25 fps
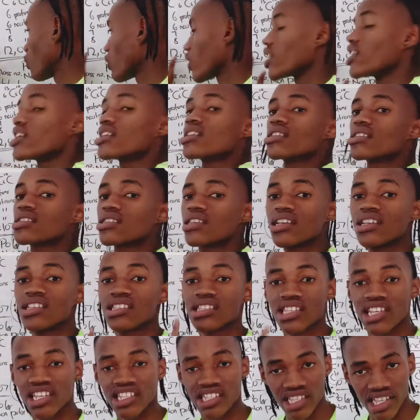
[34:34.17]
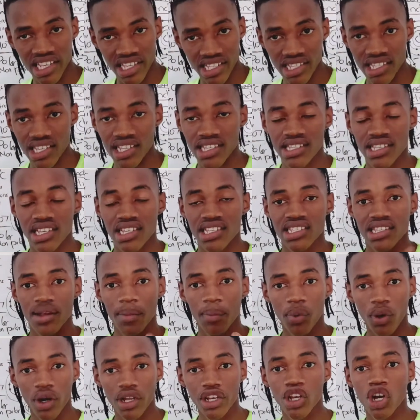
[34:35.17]
the
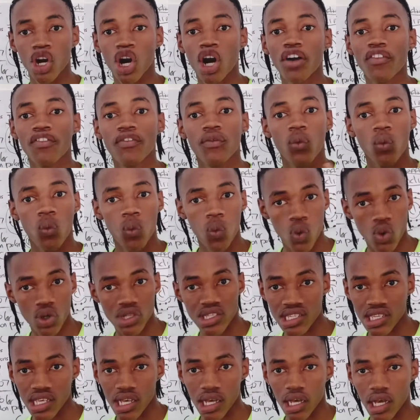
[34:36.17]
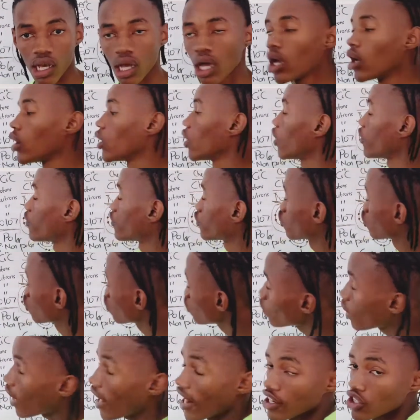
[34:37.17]
bonding of water, of 2
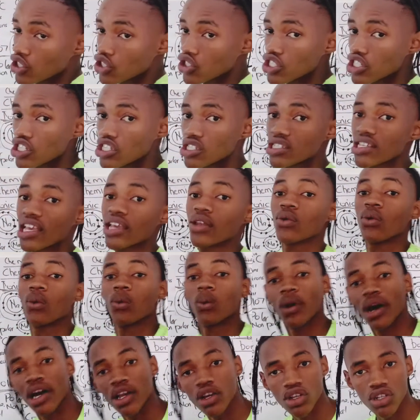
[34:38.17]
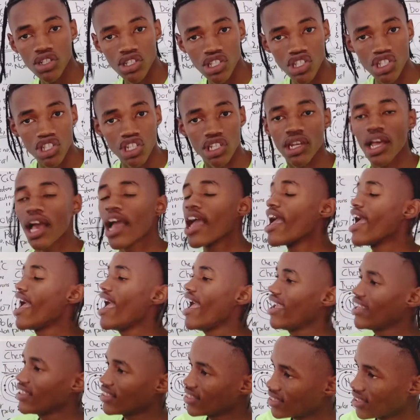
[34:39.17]
hydrogens and 1 oxygen.
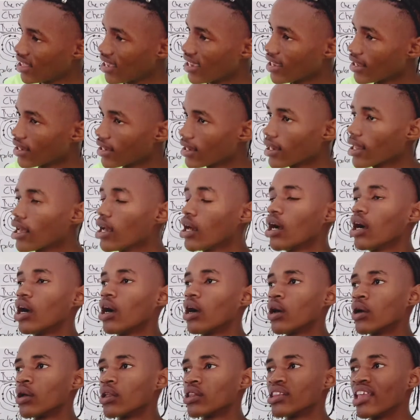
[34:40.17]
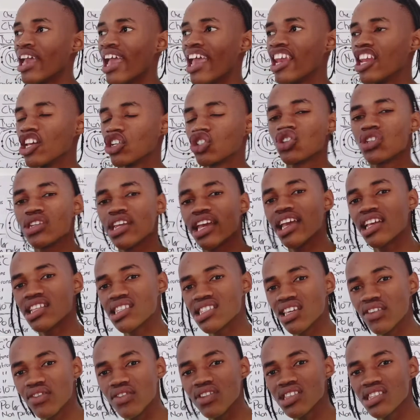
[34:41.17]
And then the
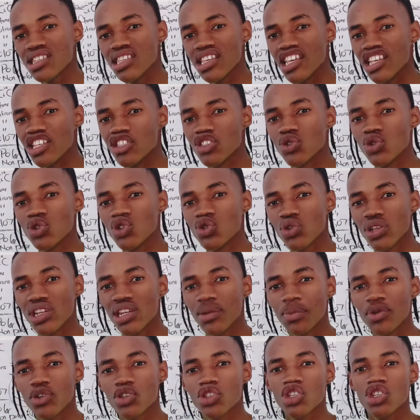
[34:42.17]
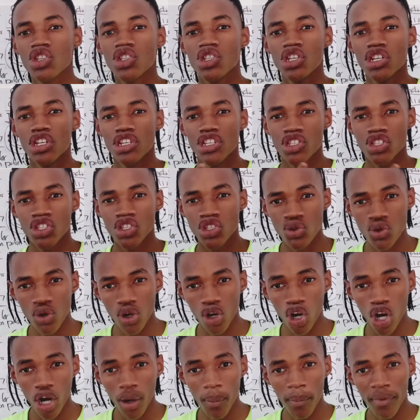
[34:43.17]
electronegativity is usually between
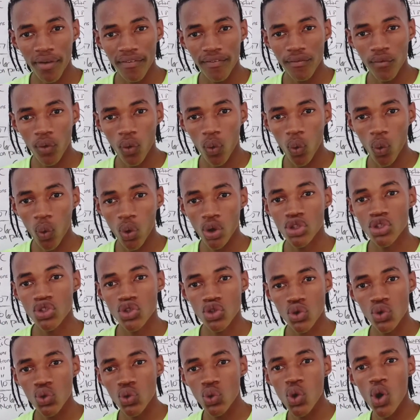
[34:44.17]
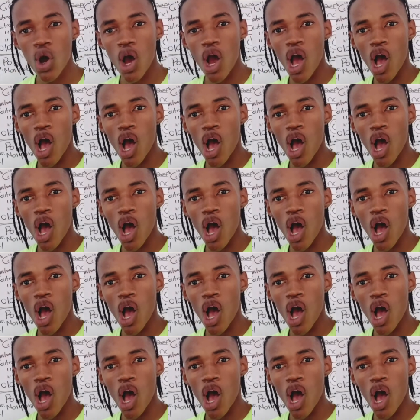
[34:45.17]
0.4 to